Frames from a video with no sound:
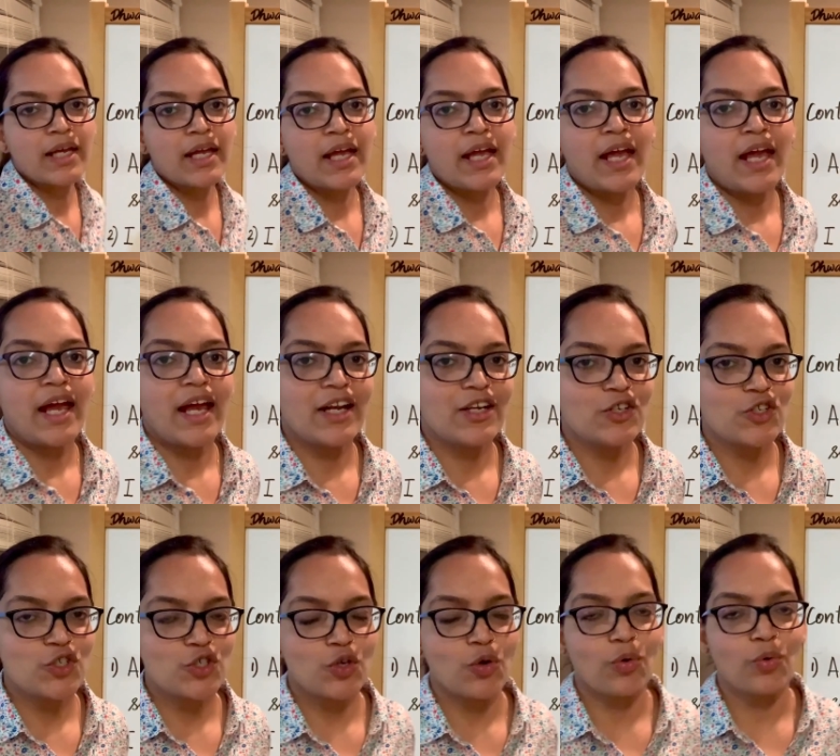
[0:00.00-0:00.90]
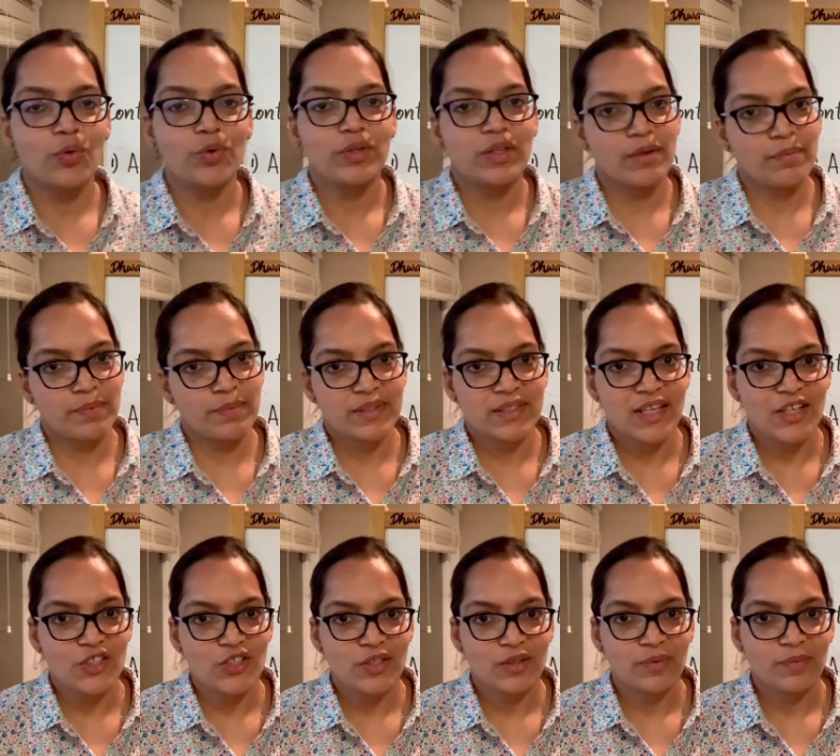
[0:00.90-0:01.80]
and show the possession.
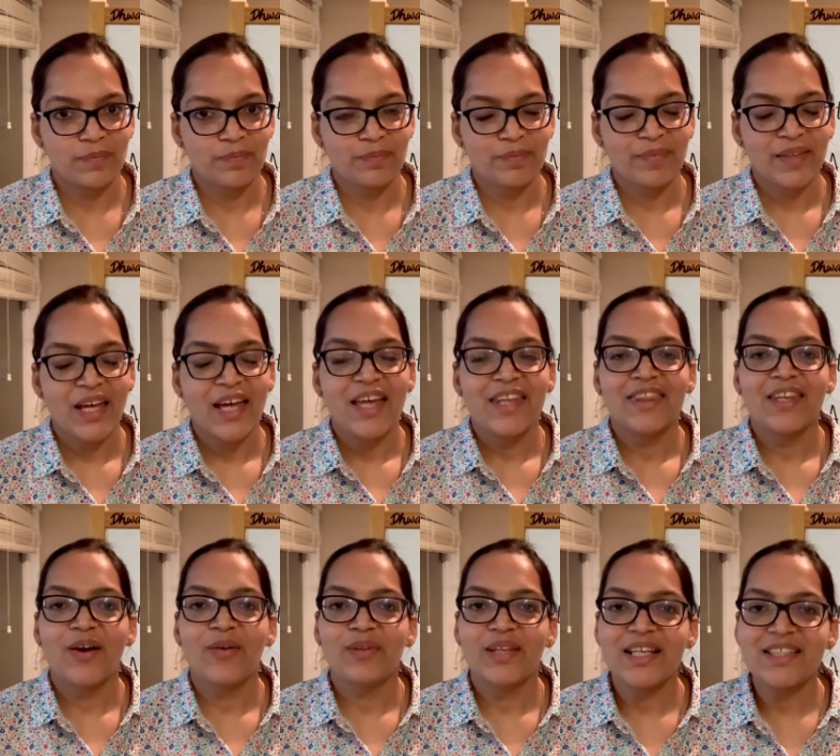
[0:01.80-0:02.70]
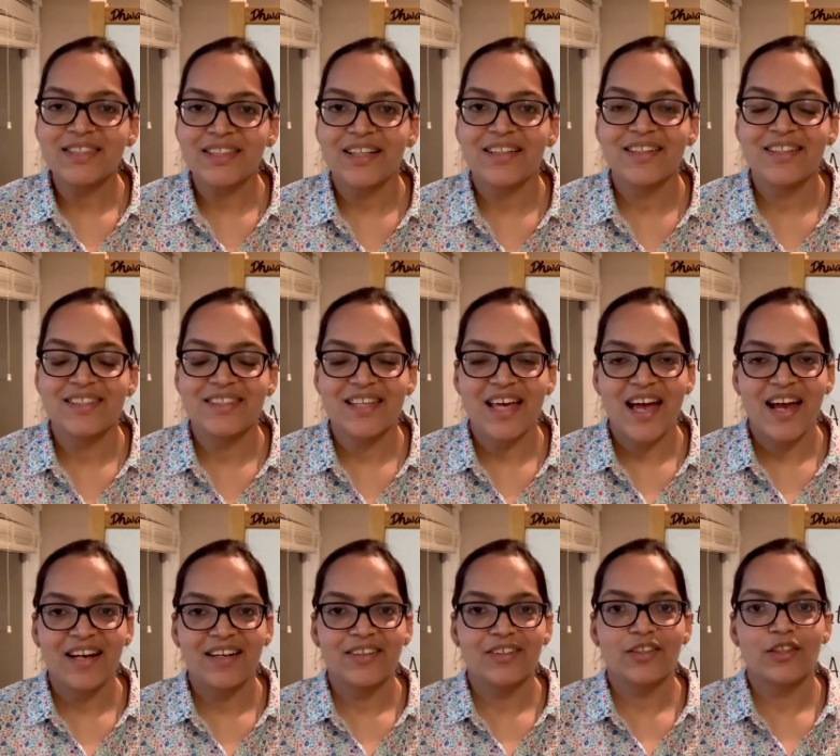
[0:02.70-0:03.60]
Now let's
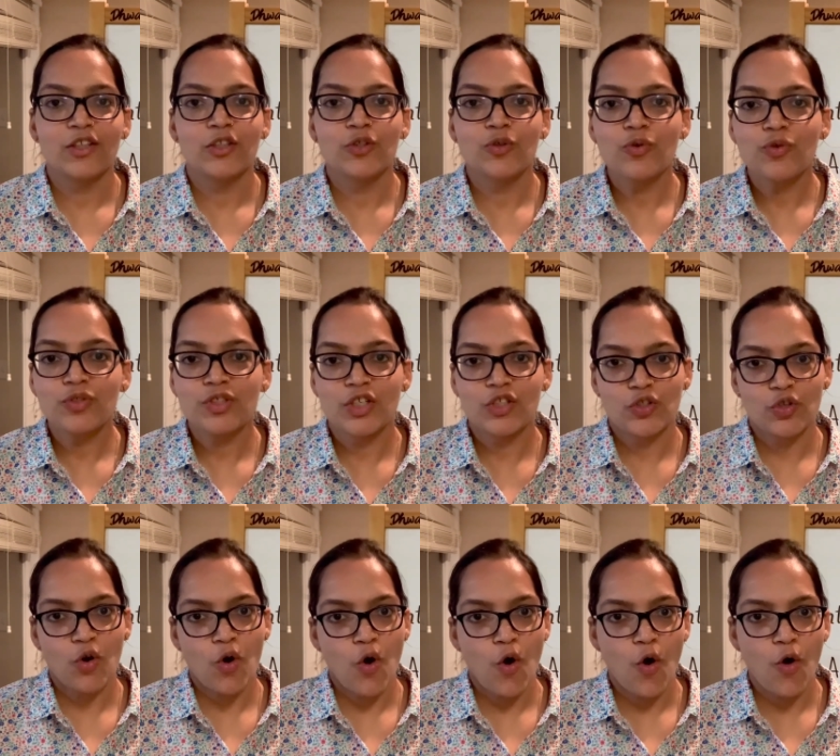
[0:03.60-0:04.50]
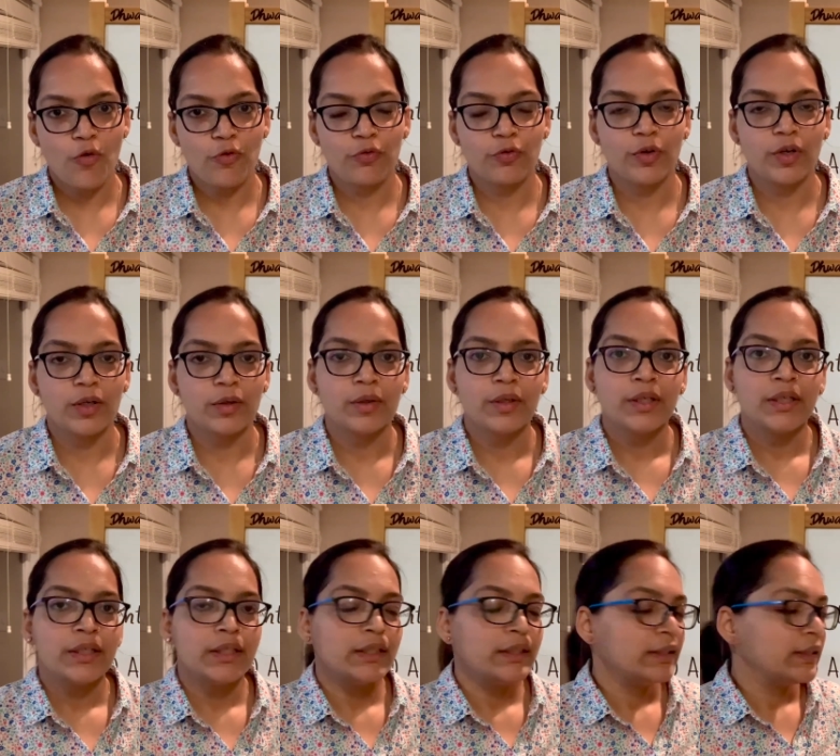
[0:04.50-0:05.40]
understand the usage of
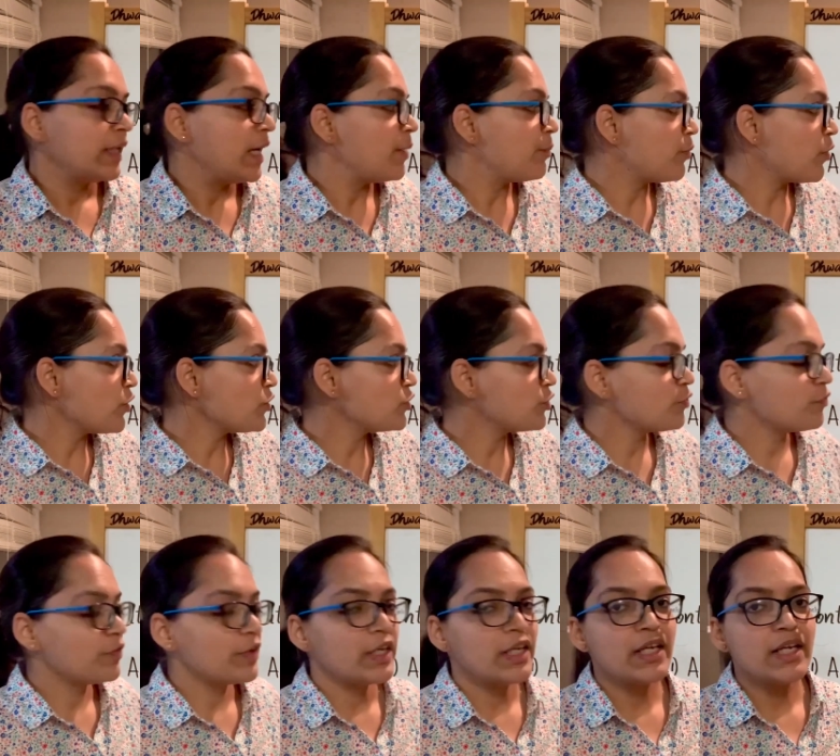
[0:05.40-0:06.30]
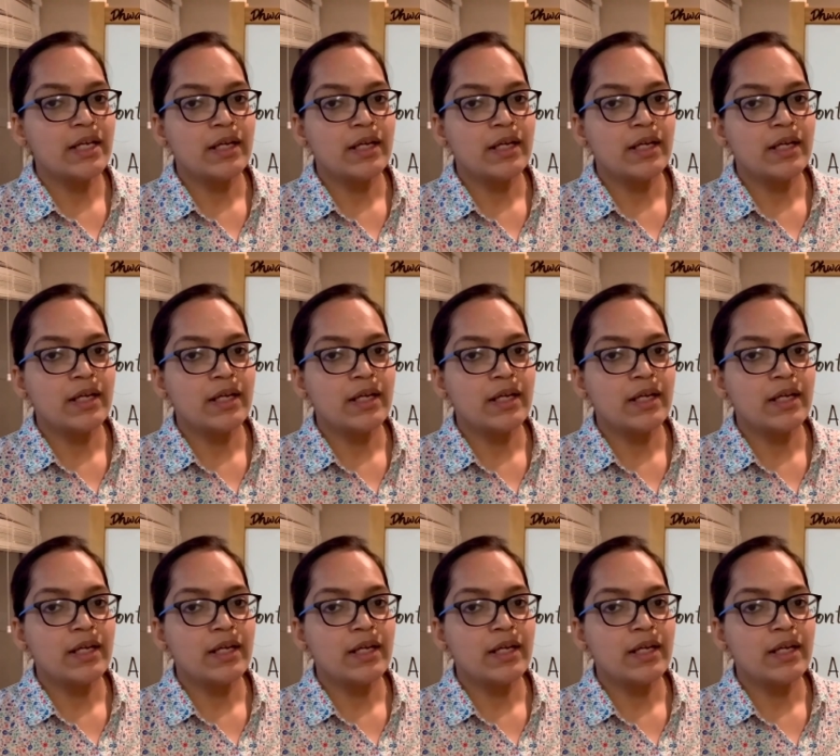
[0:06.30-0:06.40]
apostrophe